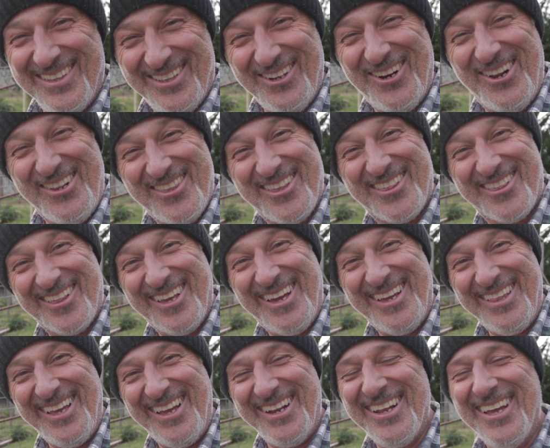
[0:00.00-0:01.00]
Did I just
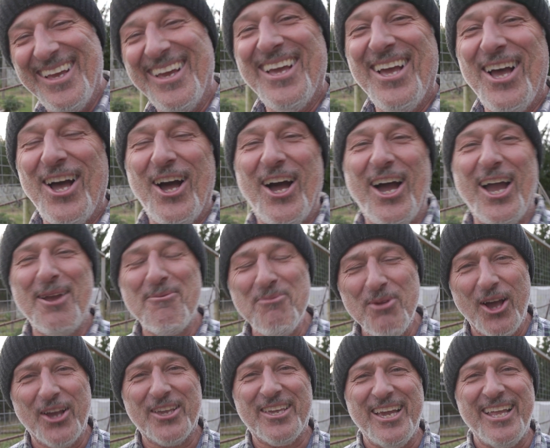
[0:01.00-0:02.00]
say that? I'm
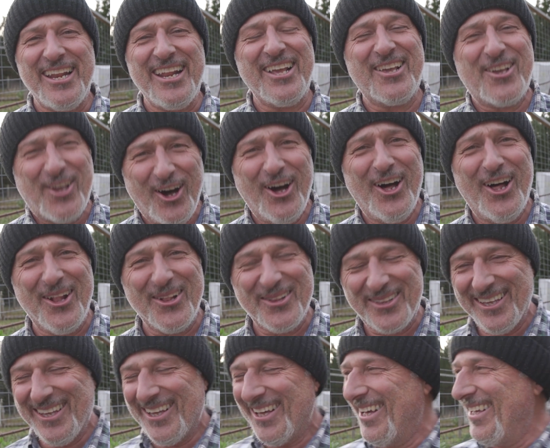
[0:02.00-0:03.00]
not getting
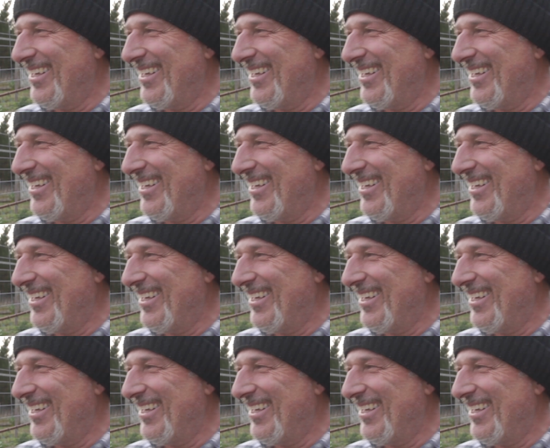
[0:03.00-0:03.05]
cold.